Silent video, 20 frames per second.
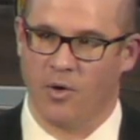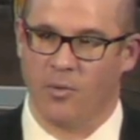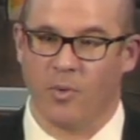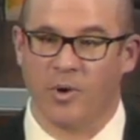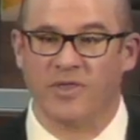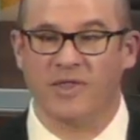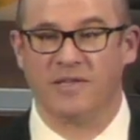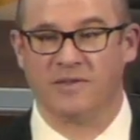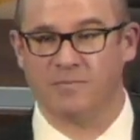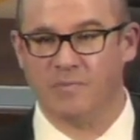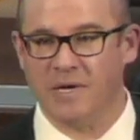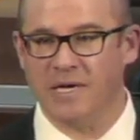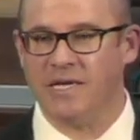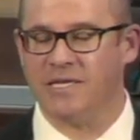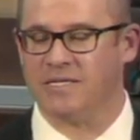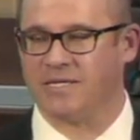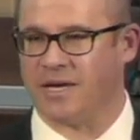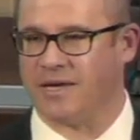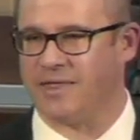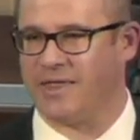What this
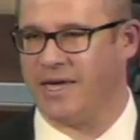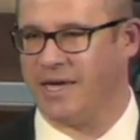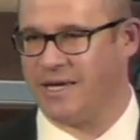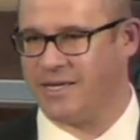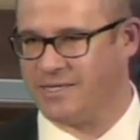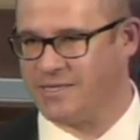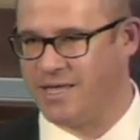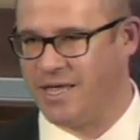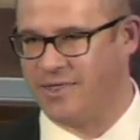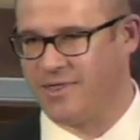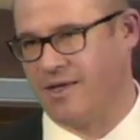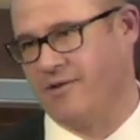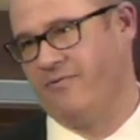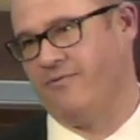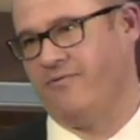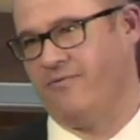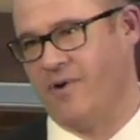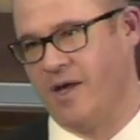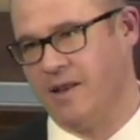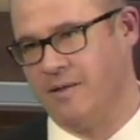means, I think, is that the
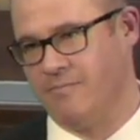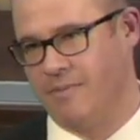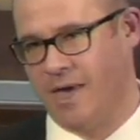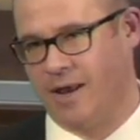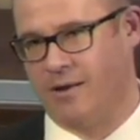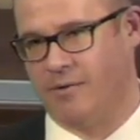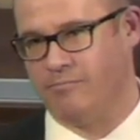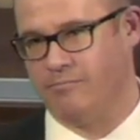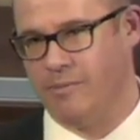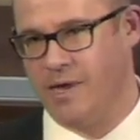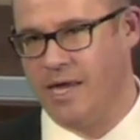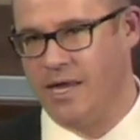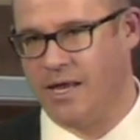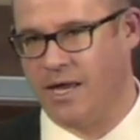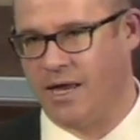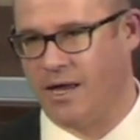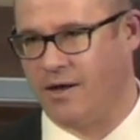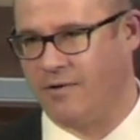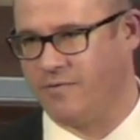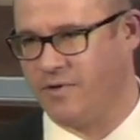fundamental
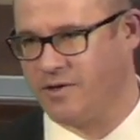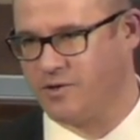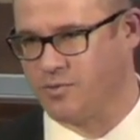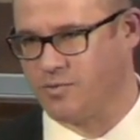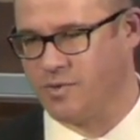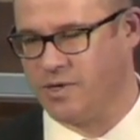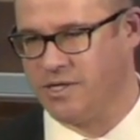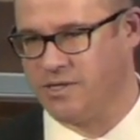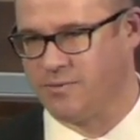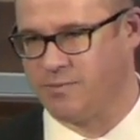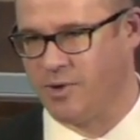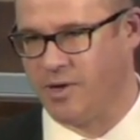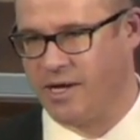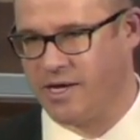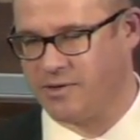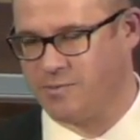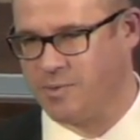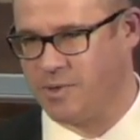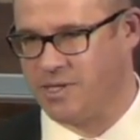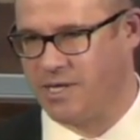meaning of this reasonable
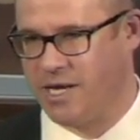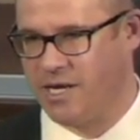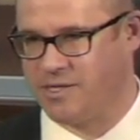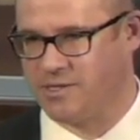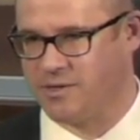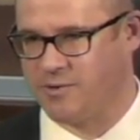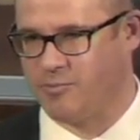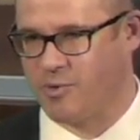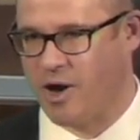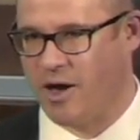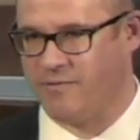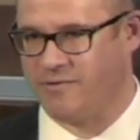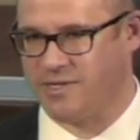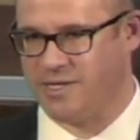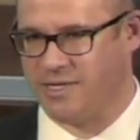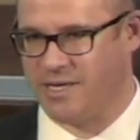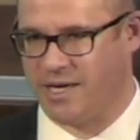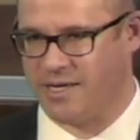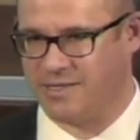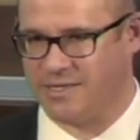expectation of
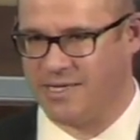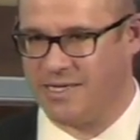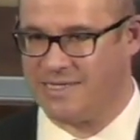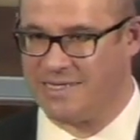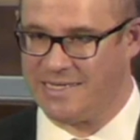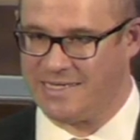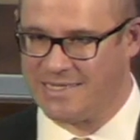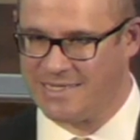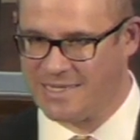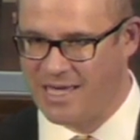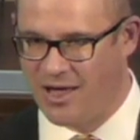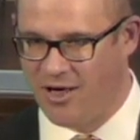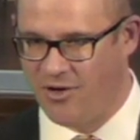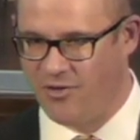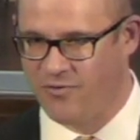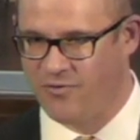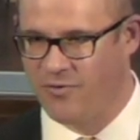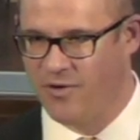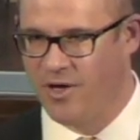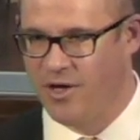privacy test is
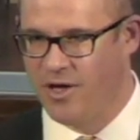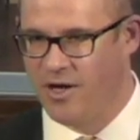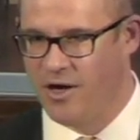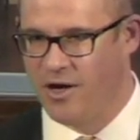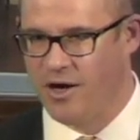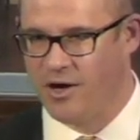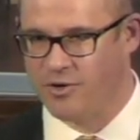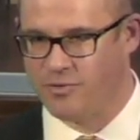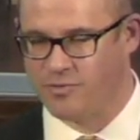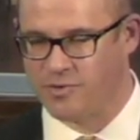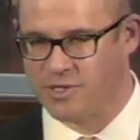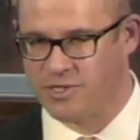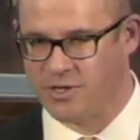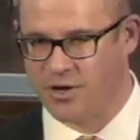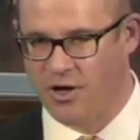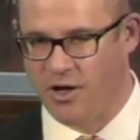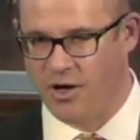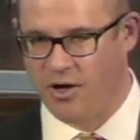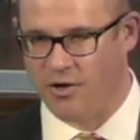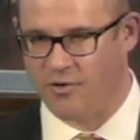itself
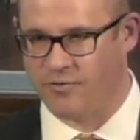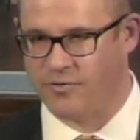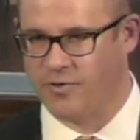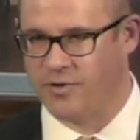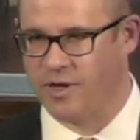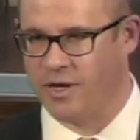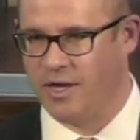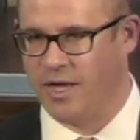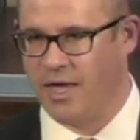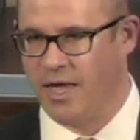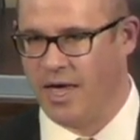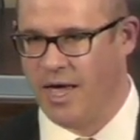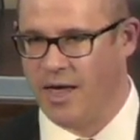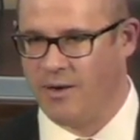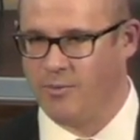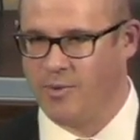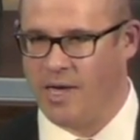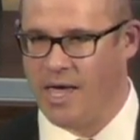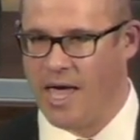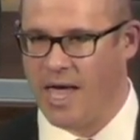unresolved.
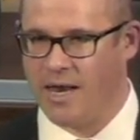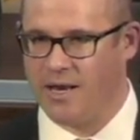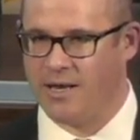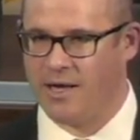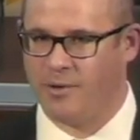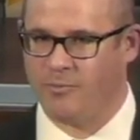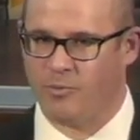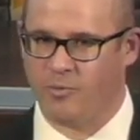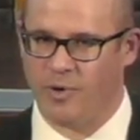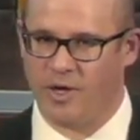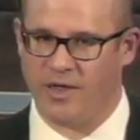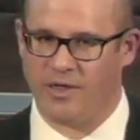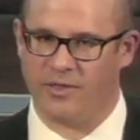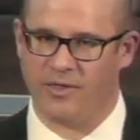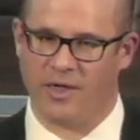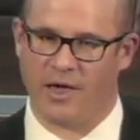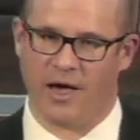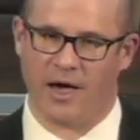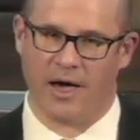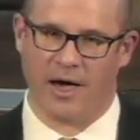And we end up
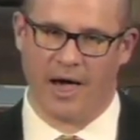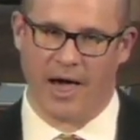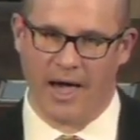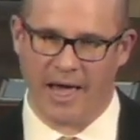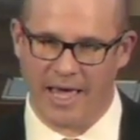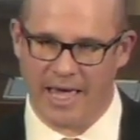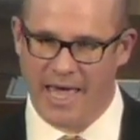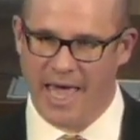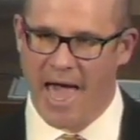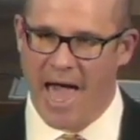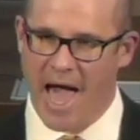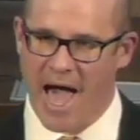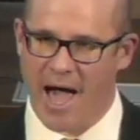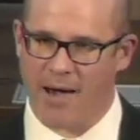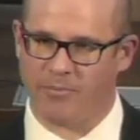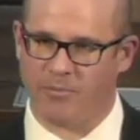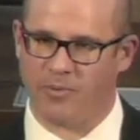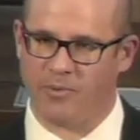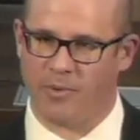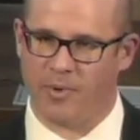with a
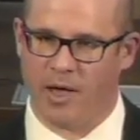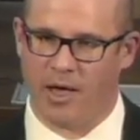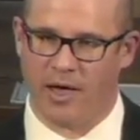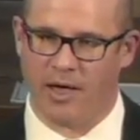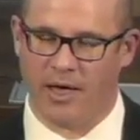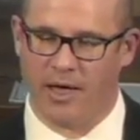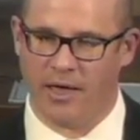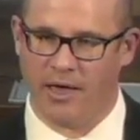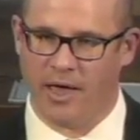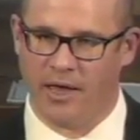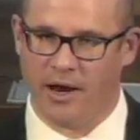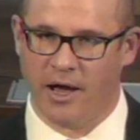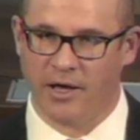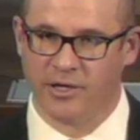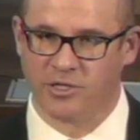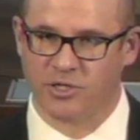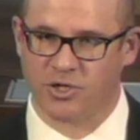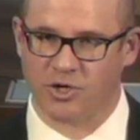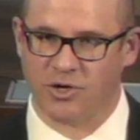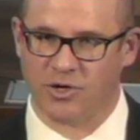gap, an
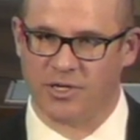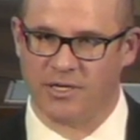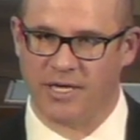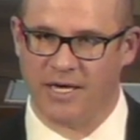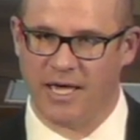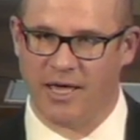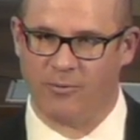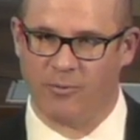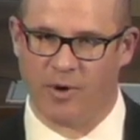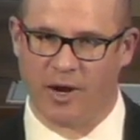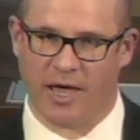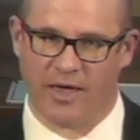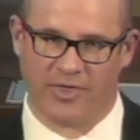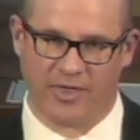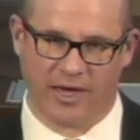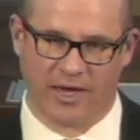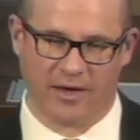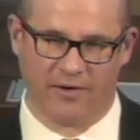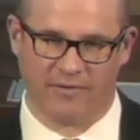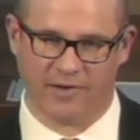uncertainty at what I
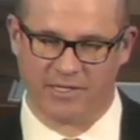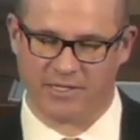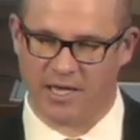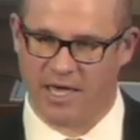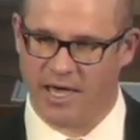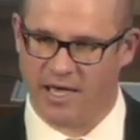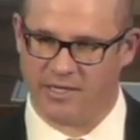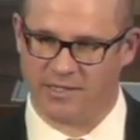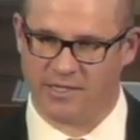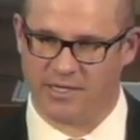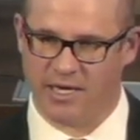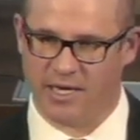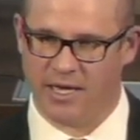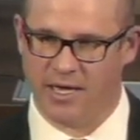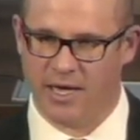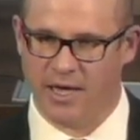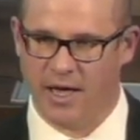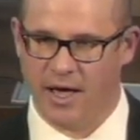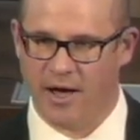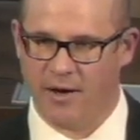think of as the
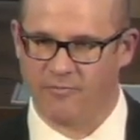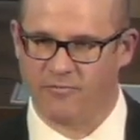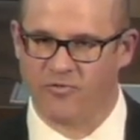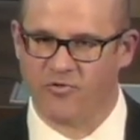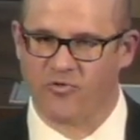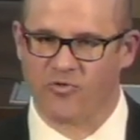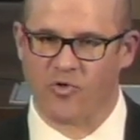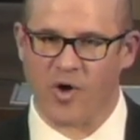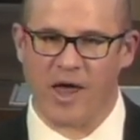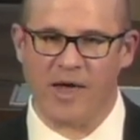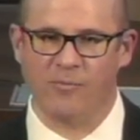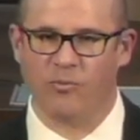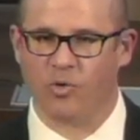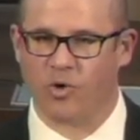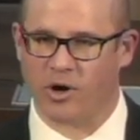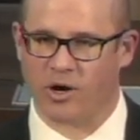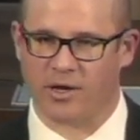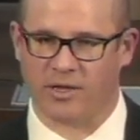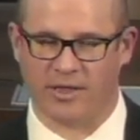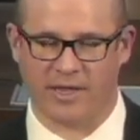
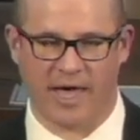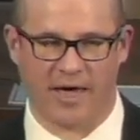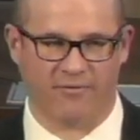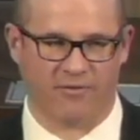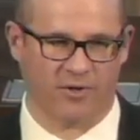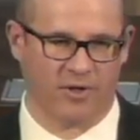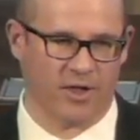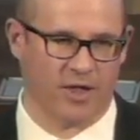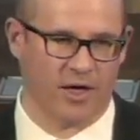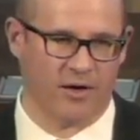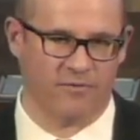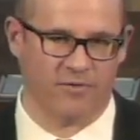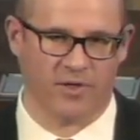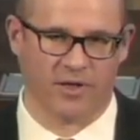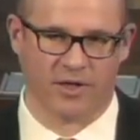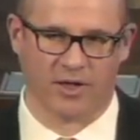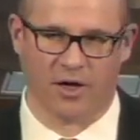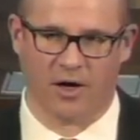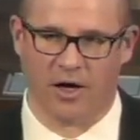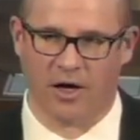framework level of the
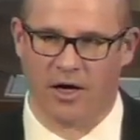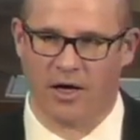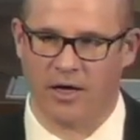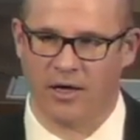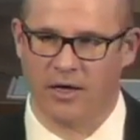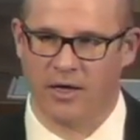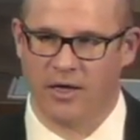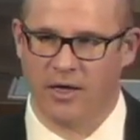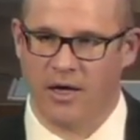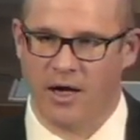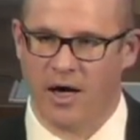law.